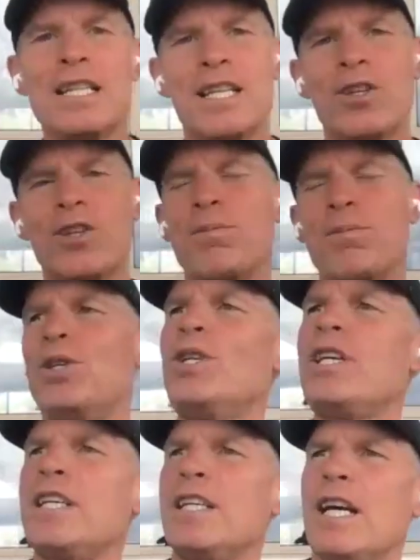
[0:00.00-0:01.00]
Now, the
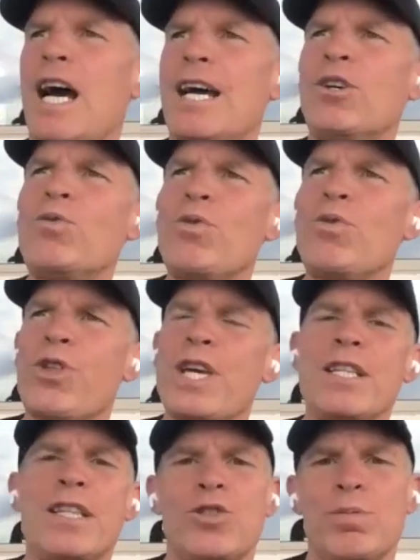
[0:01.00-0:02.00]
beauty, I don't
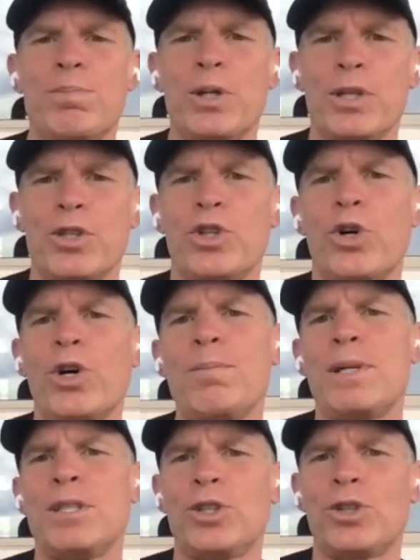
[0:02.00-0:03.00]
think this book could have
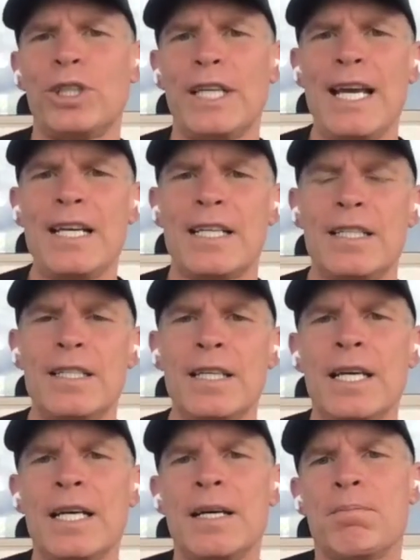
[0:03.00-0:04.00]
been created
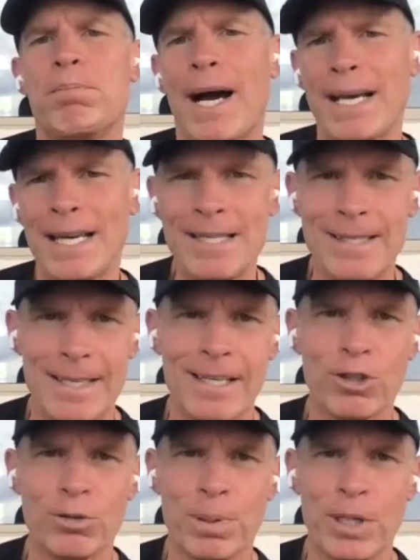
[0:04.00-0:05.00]
by a
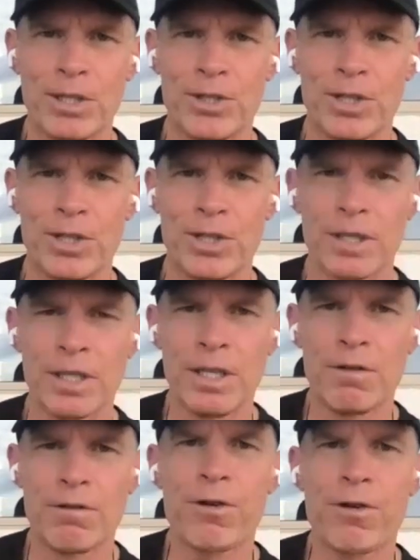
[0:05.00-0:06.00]
single person
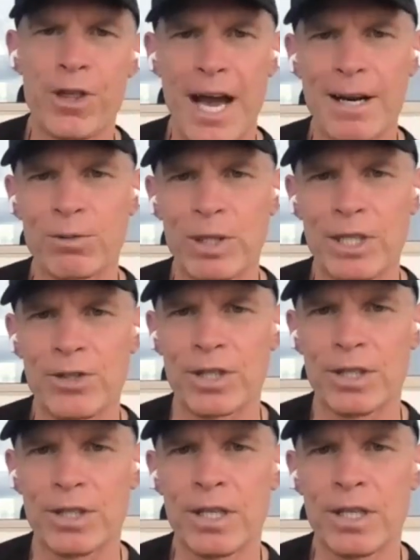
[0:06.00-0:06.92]
for that reason.